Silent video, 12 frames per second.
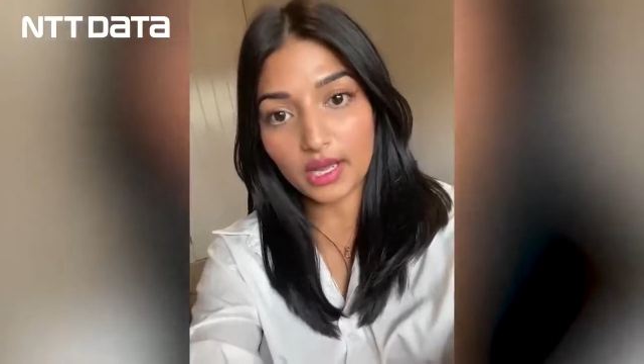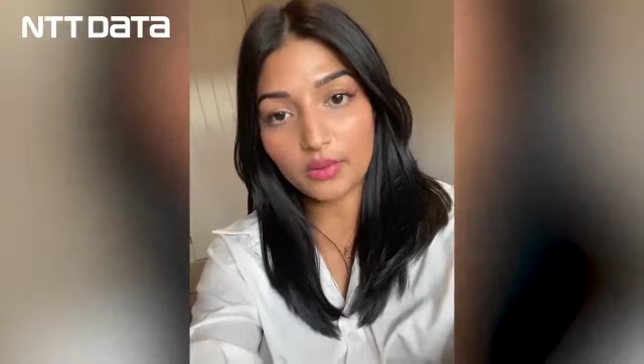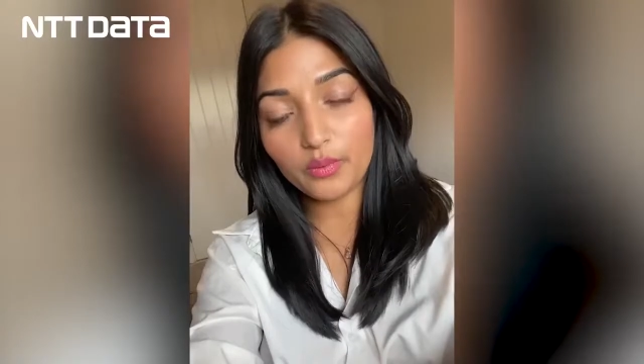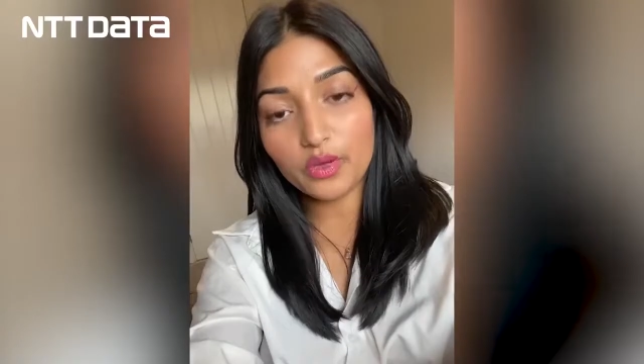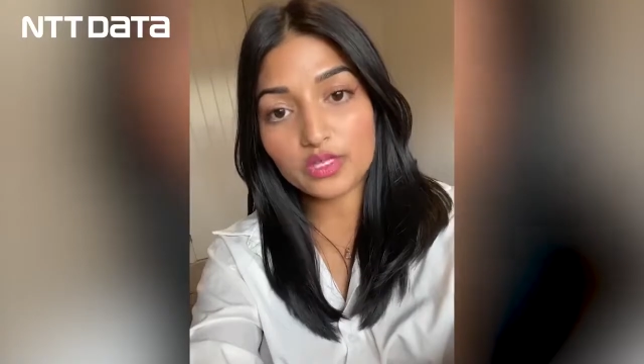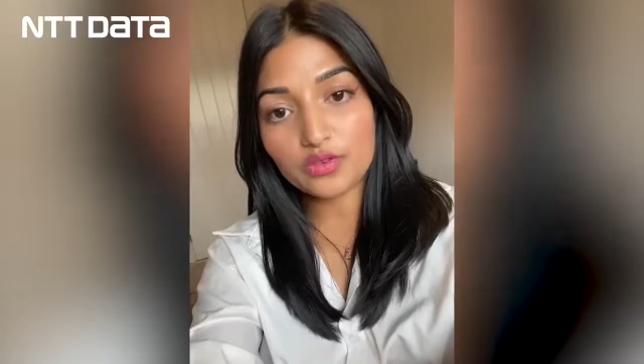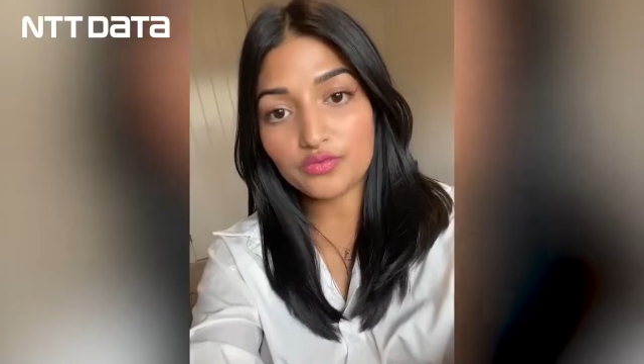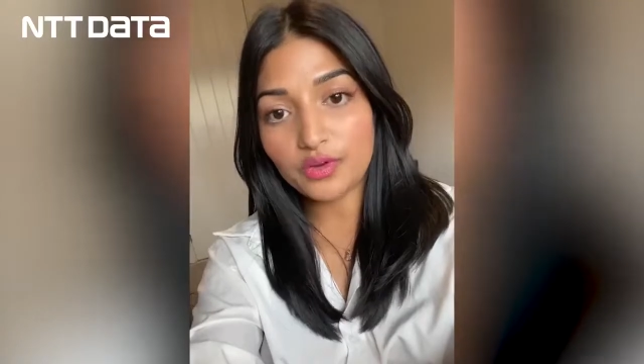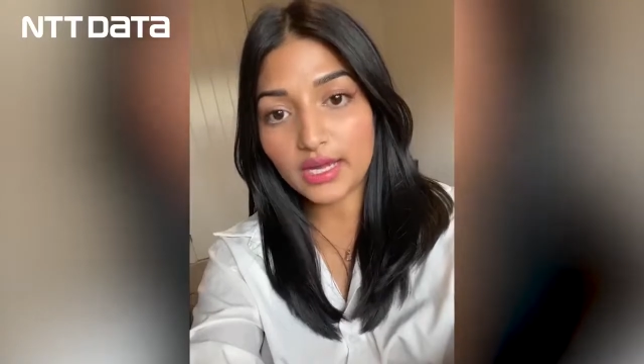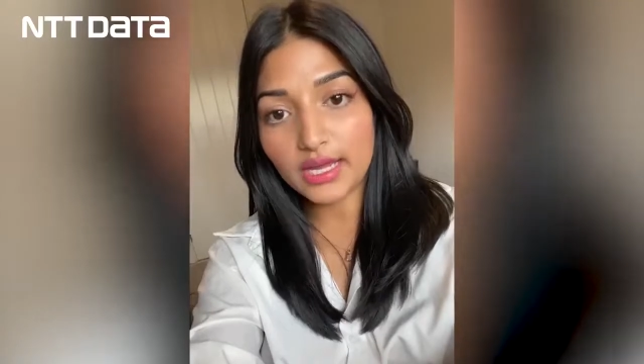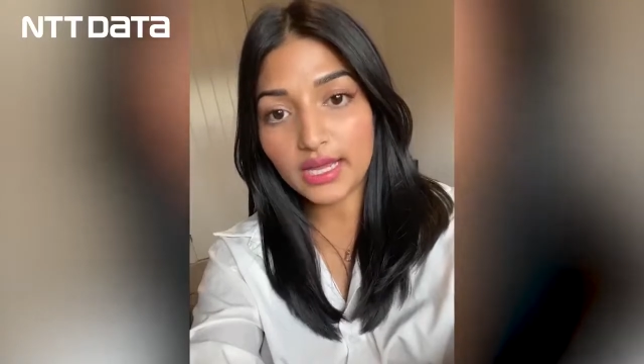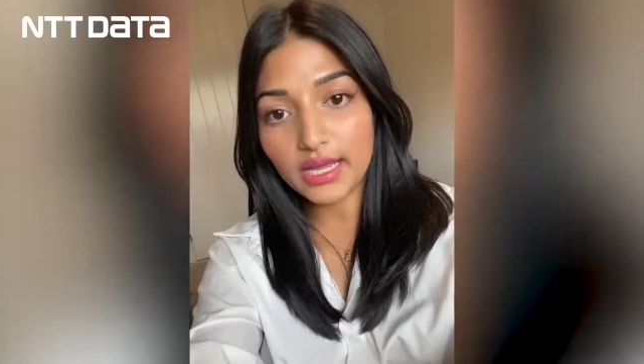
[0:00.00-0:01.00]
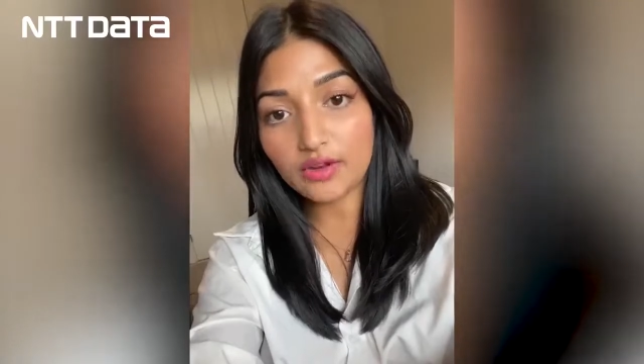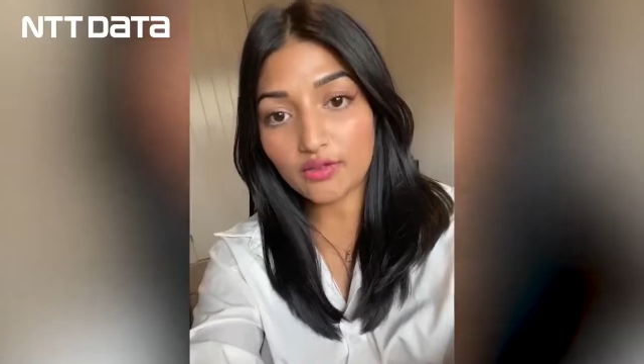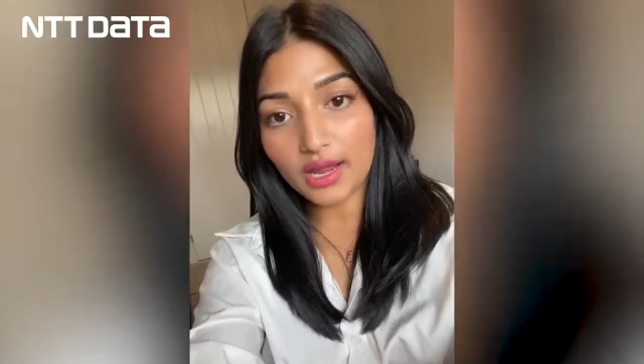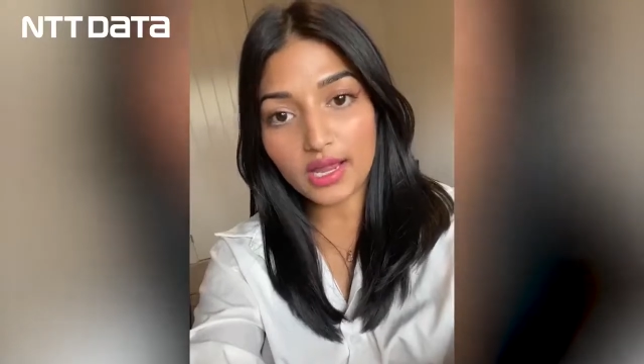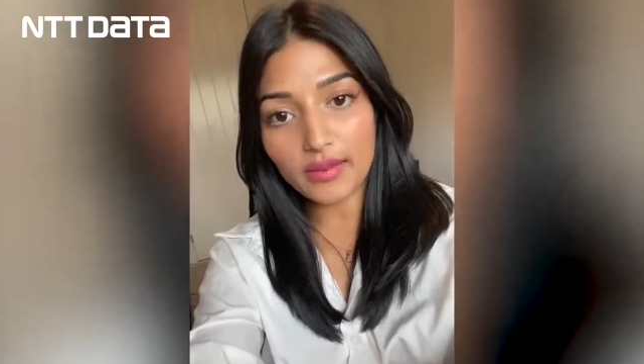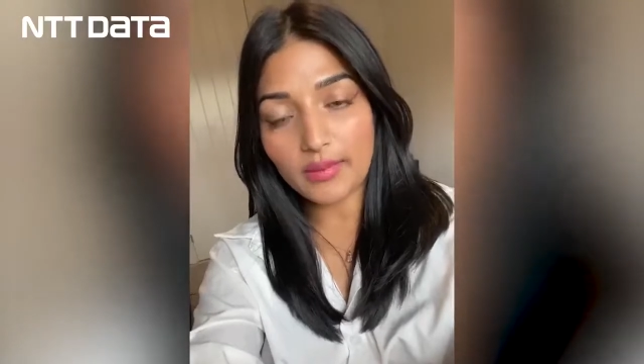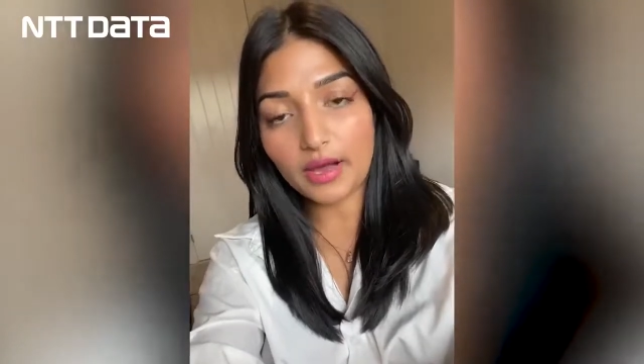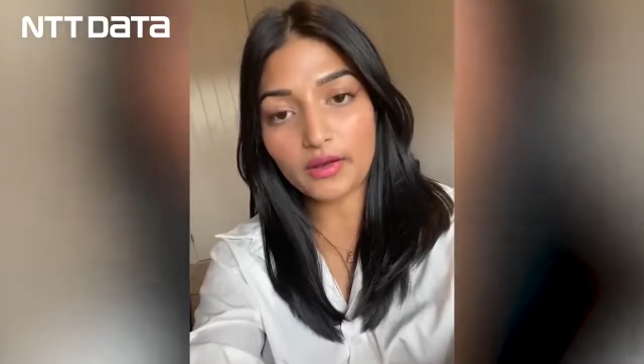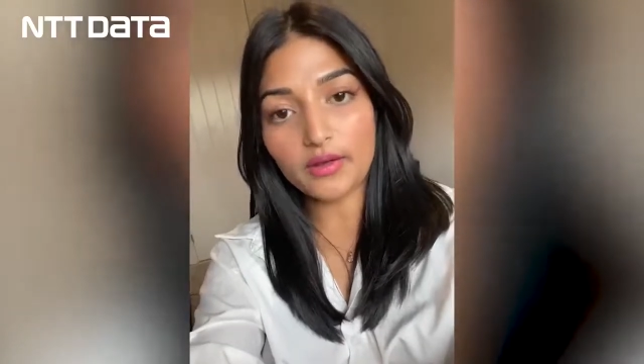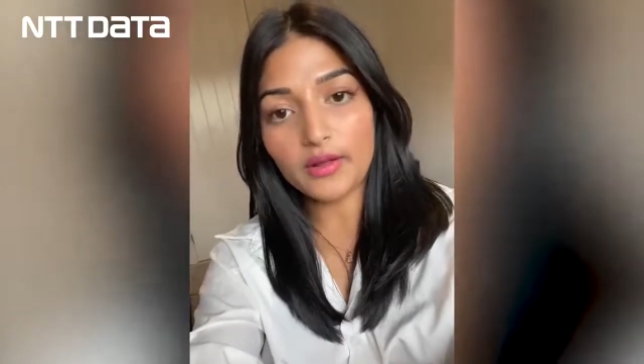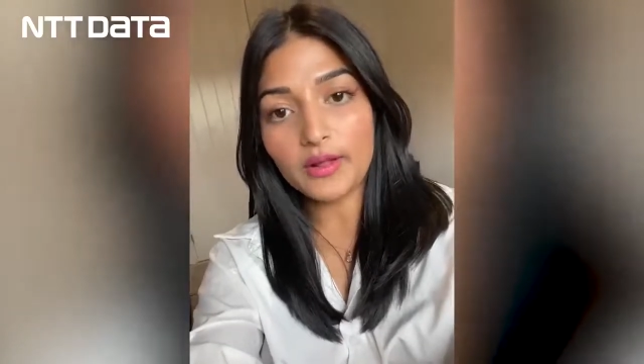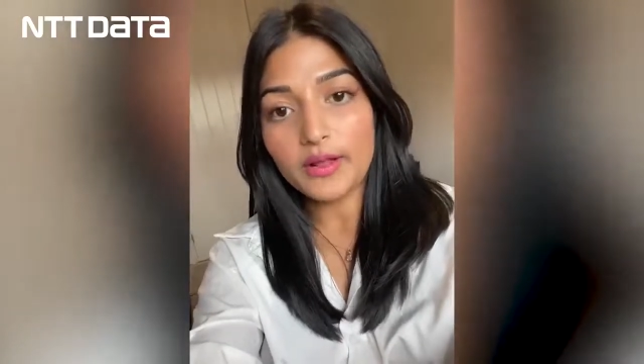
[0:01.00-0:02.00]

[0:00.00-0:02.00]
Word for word: and what's really great about